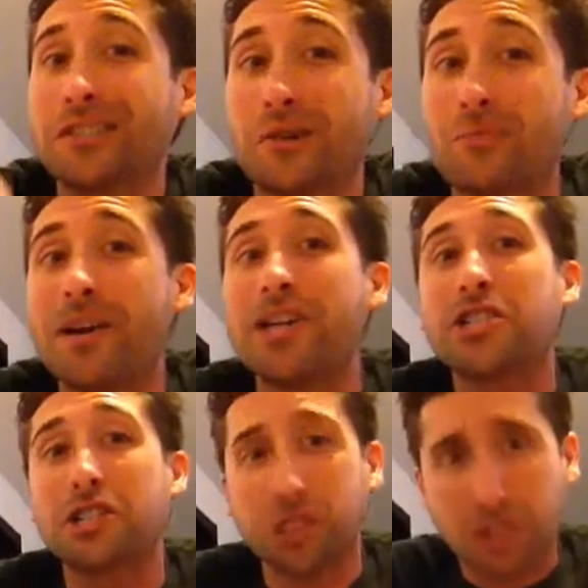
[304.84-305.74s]
this
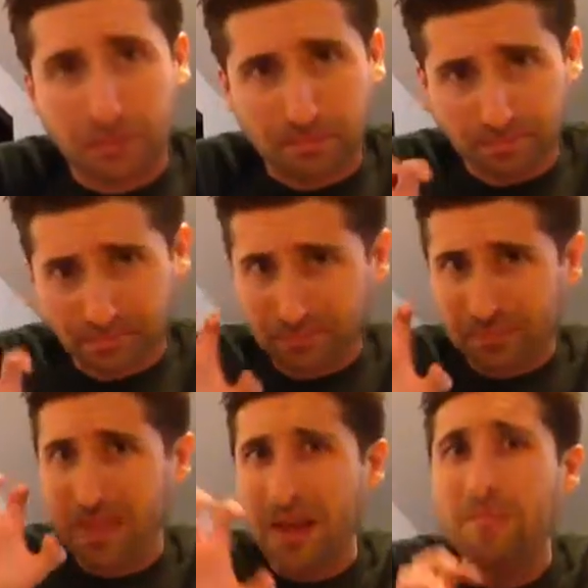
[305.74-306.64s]
herbaceous
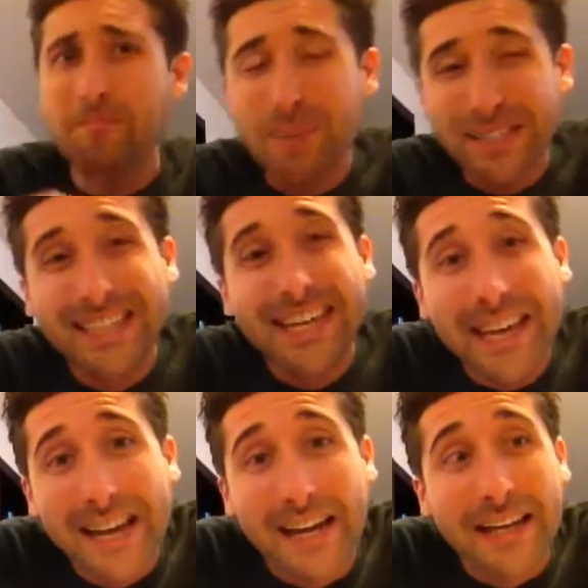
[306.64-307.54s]

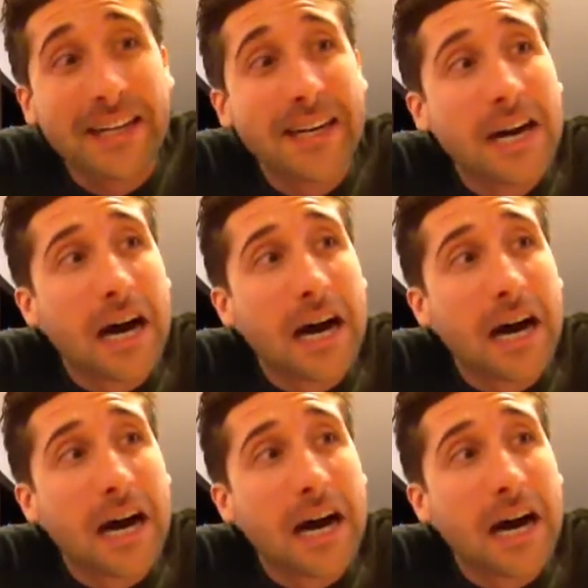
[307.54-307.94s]
beginning